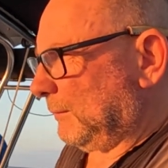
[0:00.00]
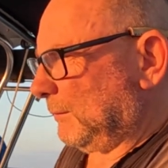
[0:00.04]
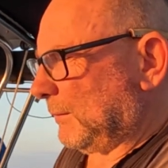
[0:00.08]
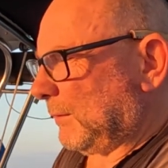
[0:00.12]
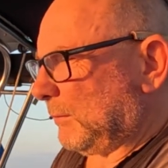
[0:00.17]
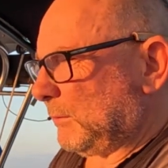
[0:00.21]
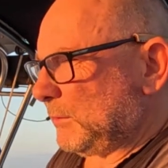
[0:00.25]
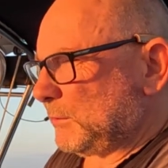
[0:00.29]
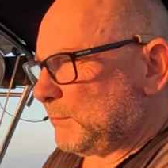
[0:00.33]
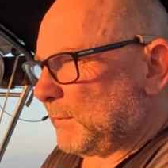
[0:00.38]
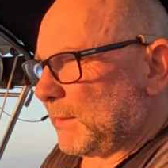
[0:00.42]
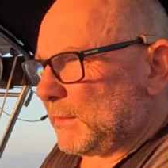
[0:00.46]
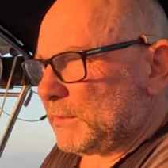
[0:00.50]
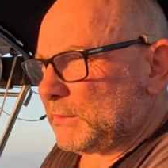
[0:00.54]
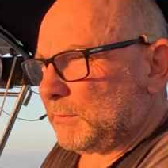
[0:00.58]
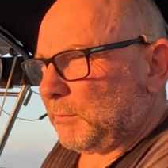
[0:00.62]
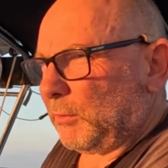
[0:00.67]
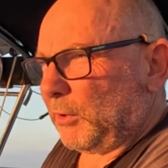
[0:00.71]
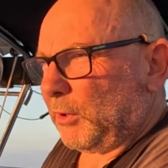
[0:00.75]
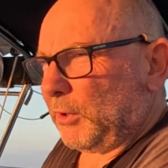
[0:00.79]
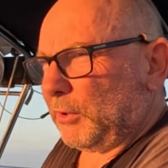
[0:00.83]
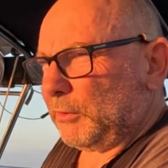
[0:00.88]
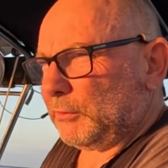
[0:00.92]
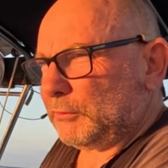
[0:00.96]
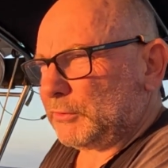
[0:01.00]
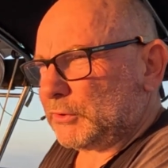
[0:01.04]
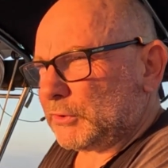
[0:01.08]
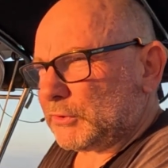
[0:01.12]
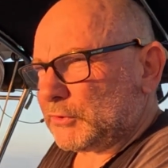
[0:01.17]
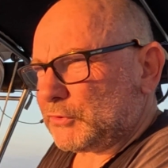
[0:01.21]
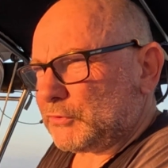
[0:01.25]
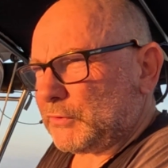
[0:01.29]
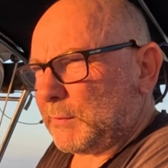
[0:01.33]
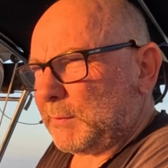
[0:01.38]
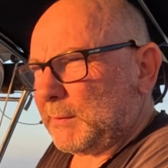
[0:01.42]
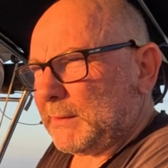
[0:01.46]
maybe spend tomorrow
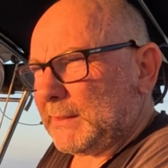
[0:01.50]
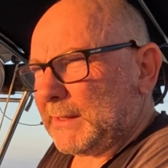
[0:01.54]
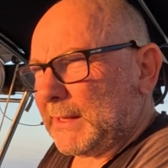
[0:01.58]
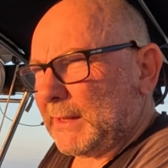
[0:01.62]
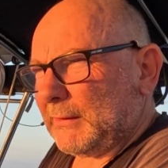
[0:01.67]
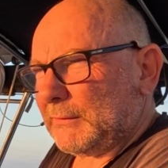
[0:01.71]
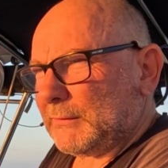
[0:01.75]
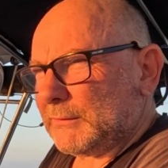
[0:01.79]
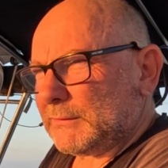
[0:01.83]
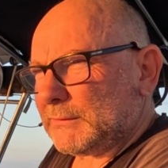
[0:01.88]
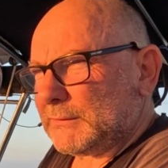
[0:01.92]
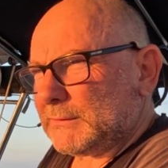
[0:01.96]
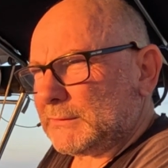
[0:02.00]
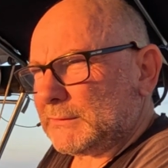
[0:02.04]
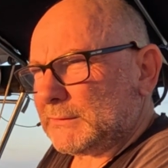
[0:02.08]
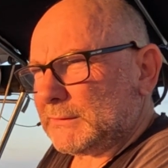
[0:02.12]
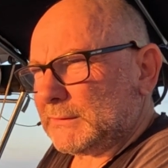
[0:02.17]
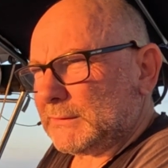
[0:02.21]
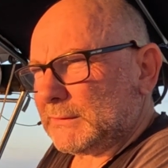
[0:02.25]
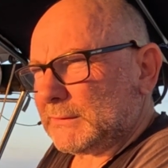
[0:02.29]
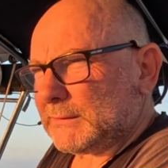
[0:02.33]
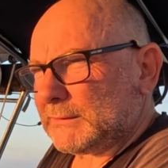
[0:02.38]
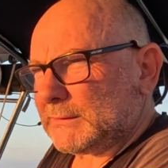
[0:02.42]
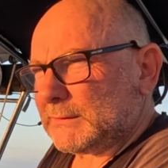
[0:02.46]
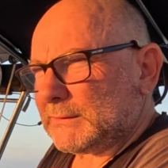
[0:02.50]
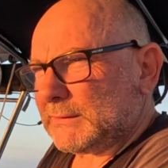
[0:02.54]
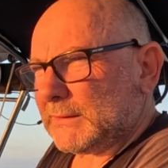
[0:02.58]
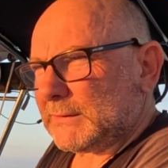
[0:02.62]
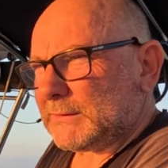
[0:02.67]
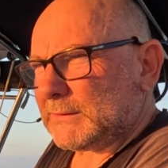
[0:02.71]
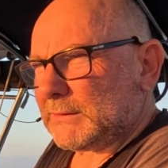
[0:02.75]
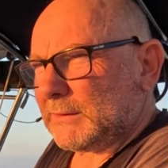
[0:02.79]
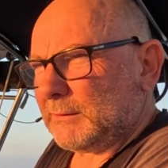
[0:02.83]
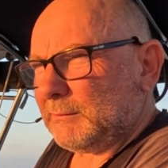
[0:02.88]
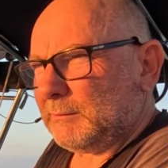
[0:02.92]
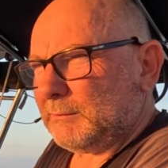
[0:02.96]
just stripping down the
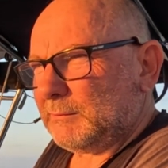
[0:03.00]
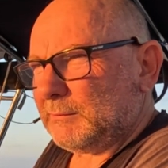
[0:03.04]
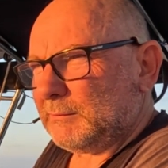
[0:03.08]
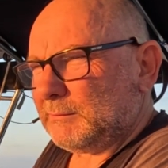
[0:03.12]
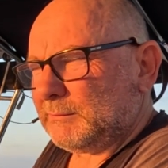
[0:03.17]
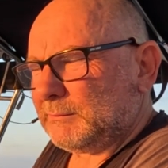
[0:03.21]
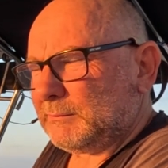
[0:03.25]
system.